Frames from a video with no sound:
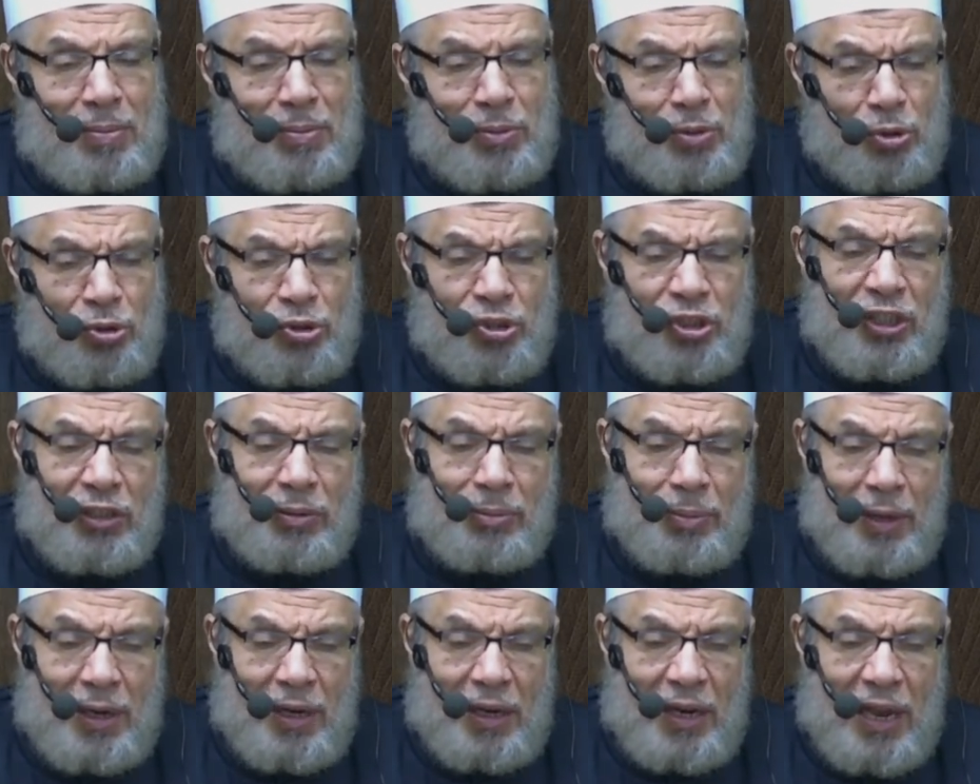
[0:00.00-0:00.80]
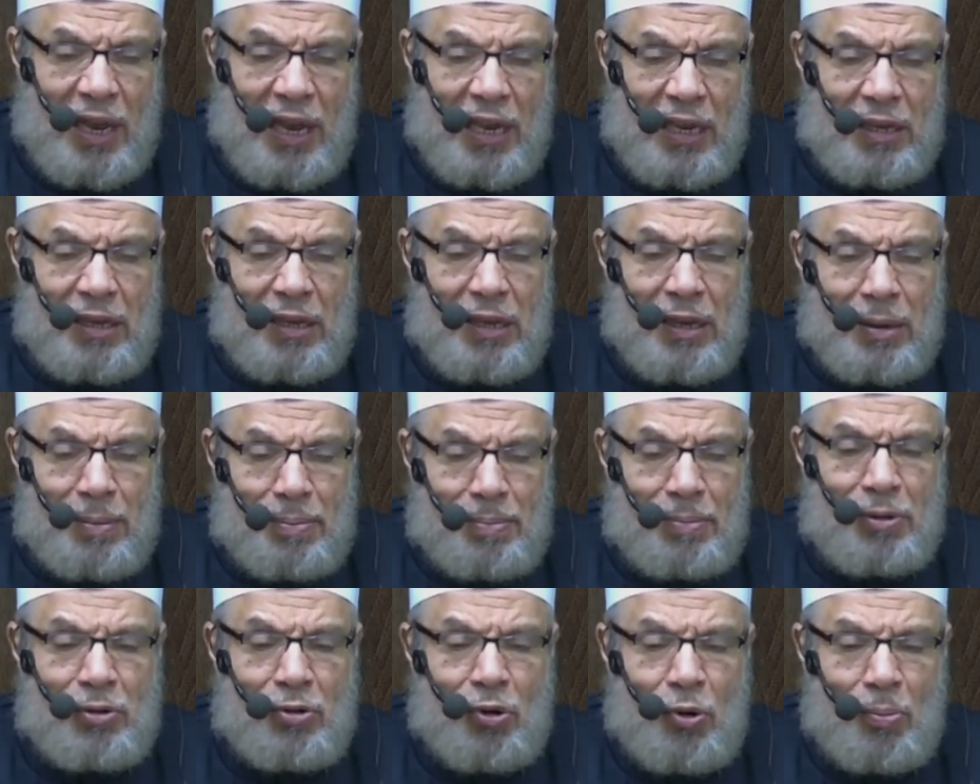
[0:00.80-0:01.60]
I was forgiven for
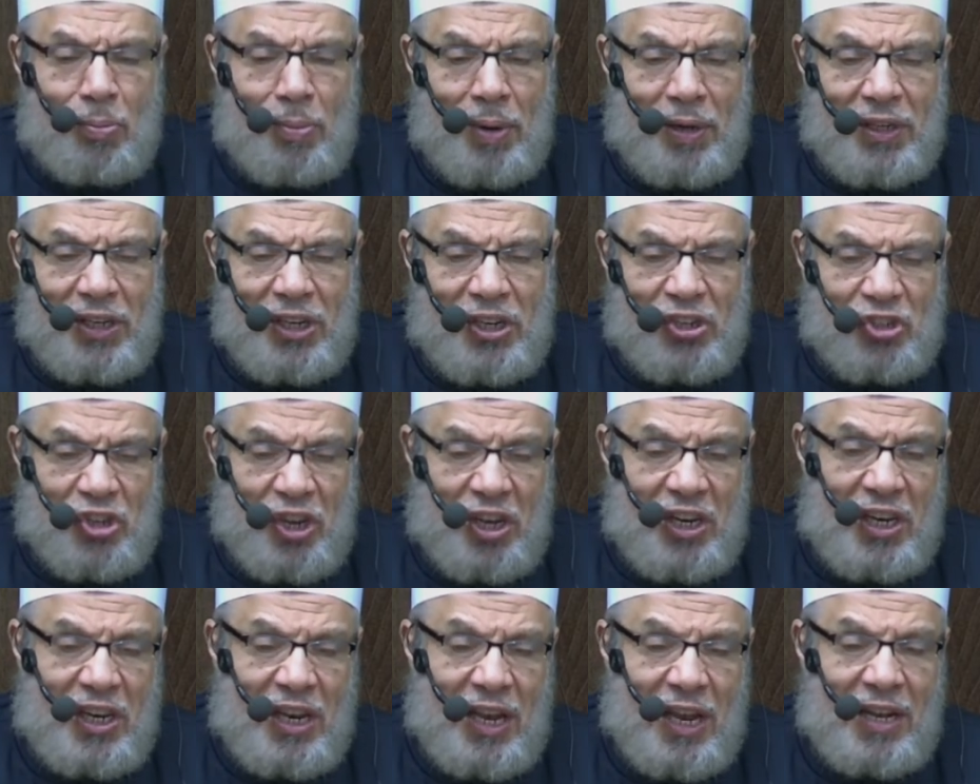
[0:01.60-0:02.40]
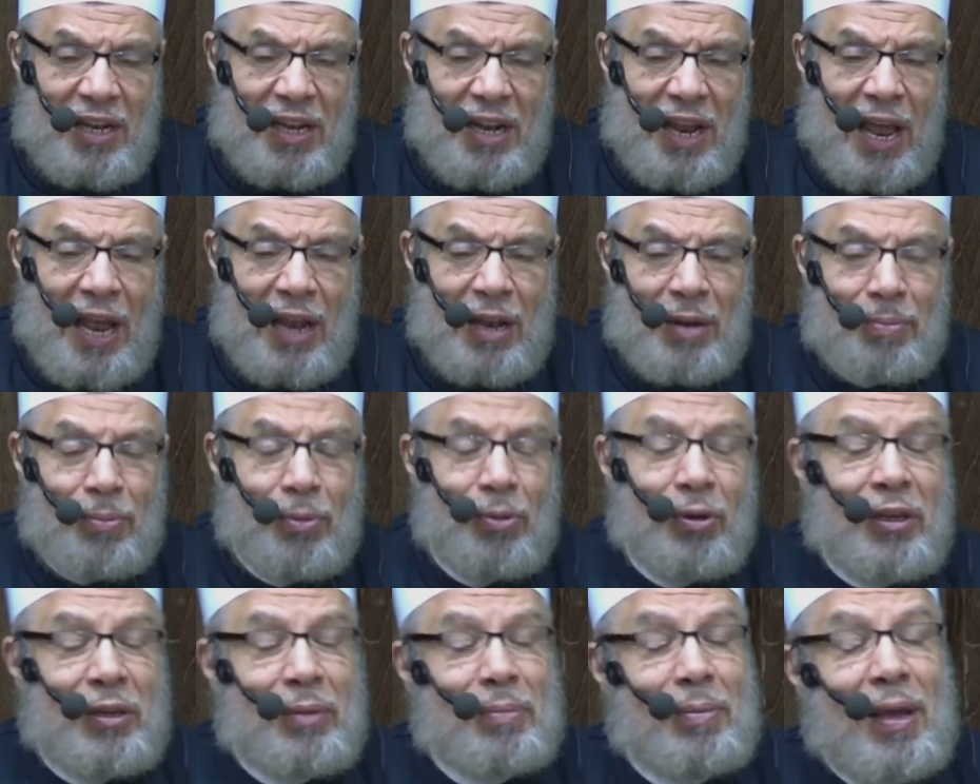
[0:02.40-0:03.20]
those who do not but
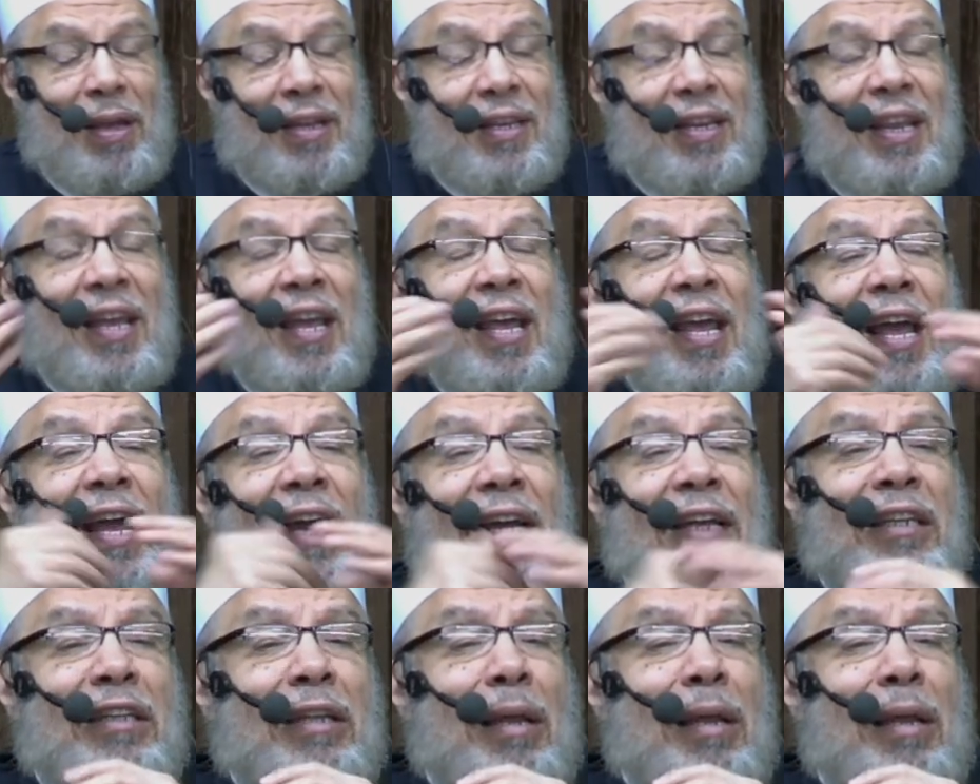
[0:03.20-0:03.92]
martyrs with Allah.